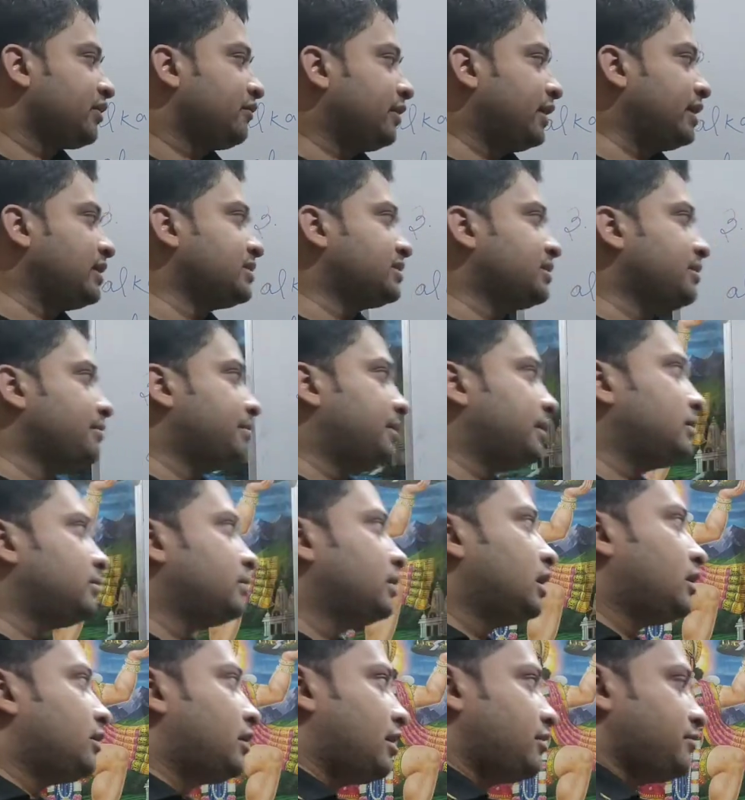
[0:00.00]
Very
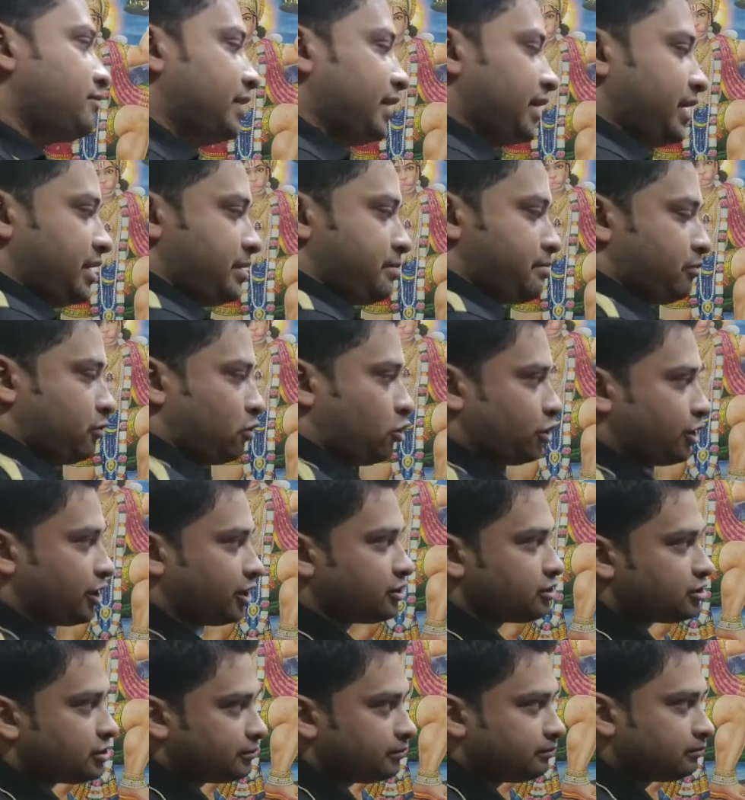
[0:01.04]
simple and very
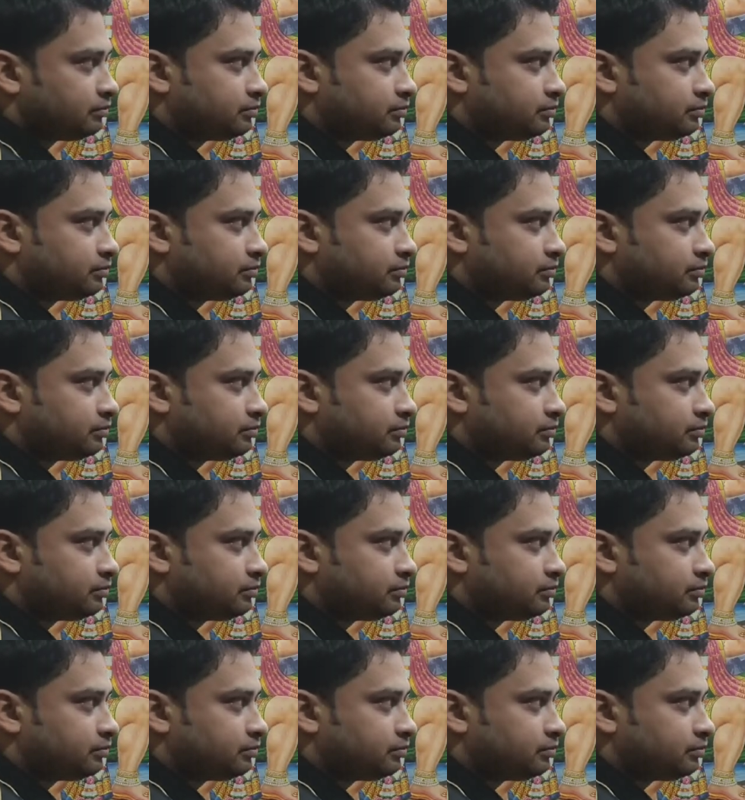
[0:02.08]
important.